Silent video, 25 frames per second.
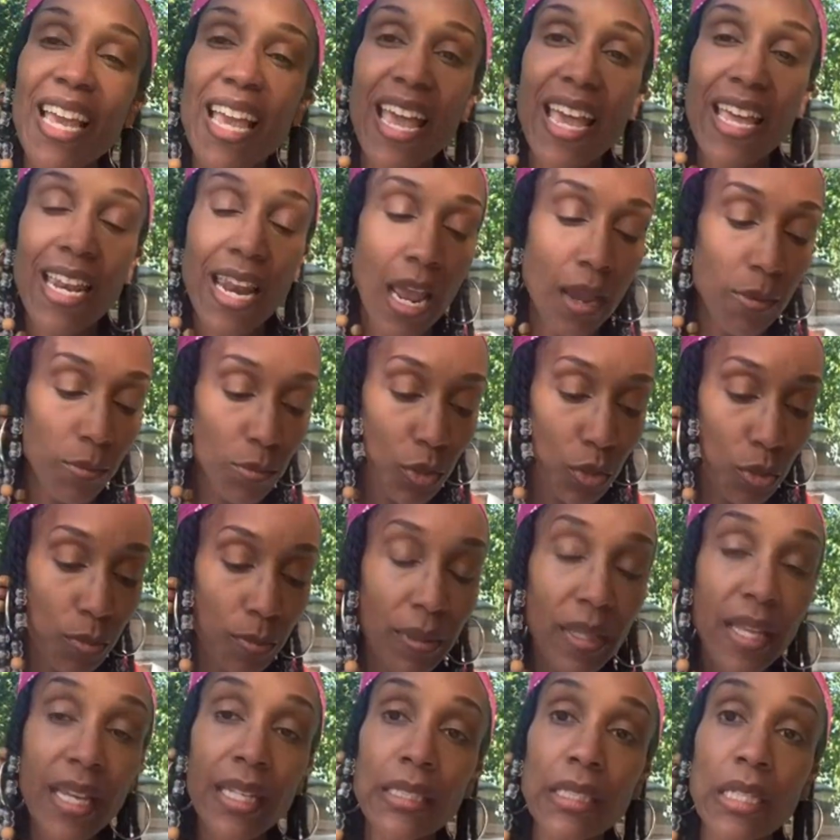And I do
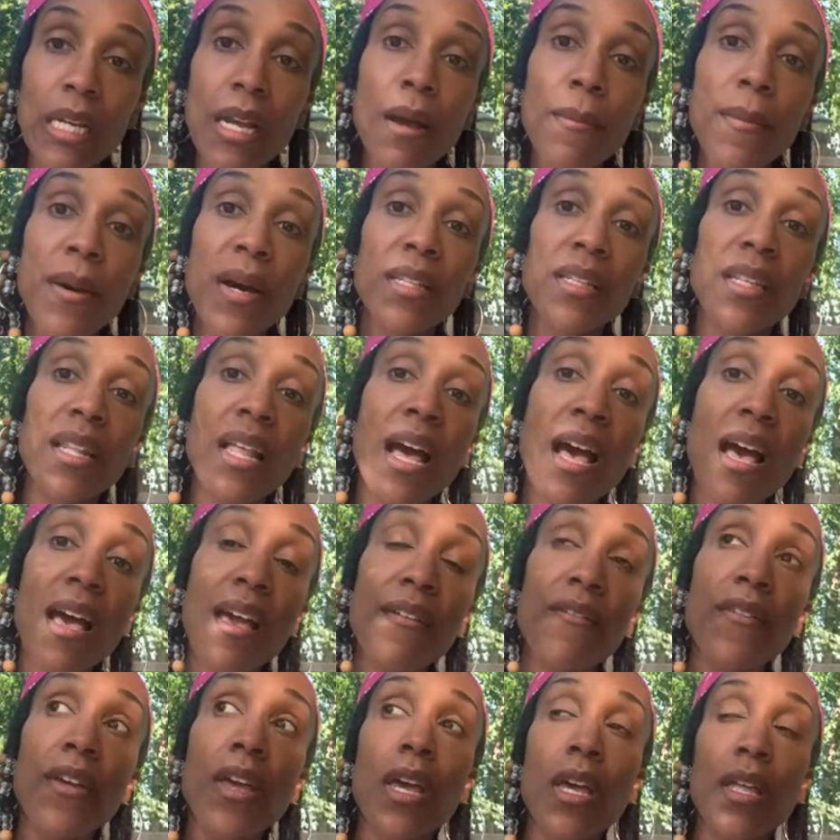plan to come on
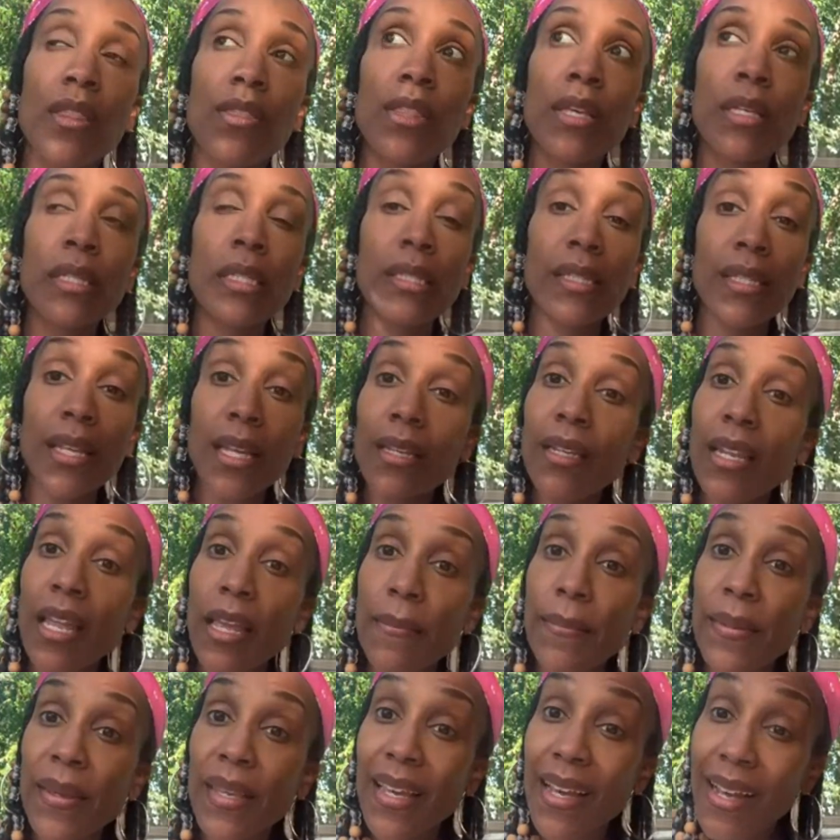live this
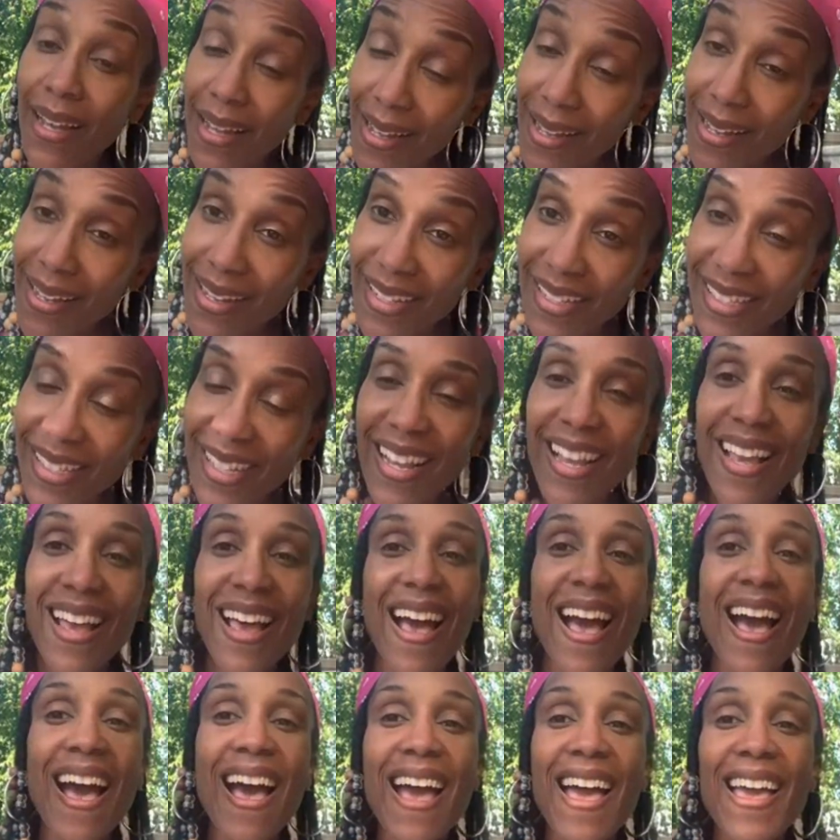Sunday because
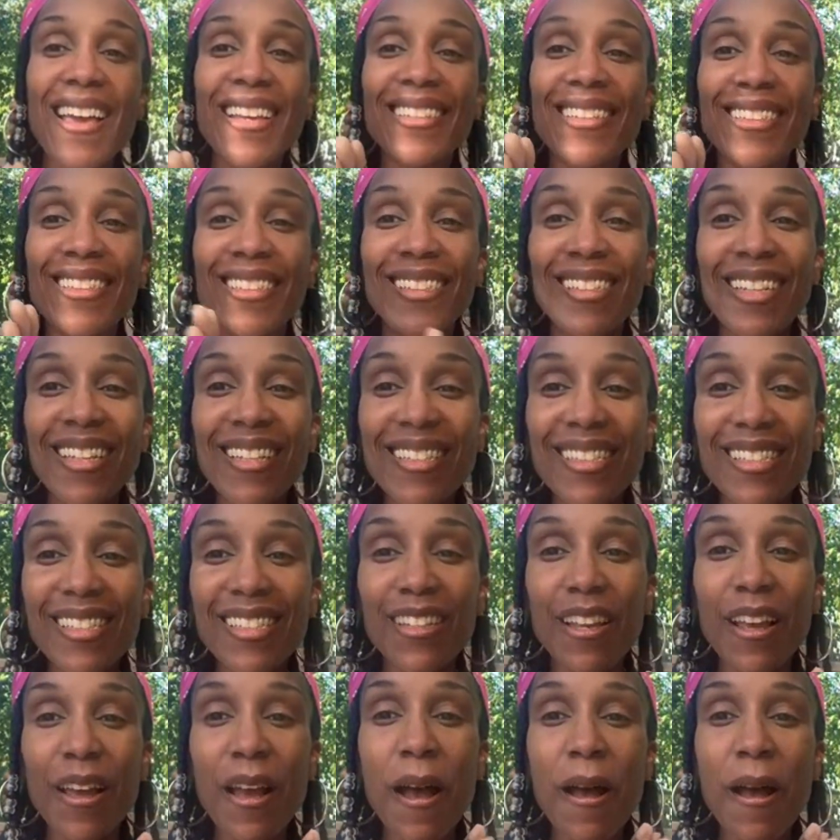I'm just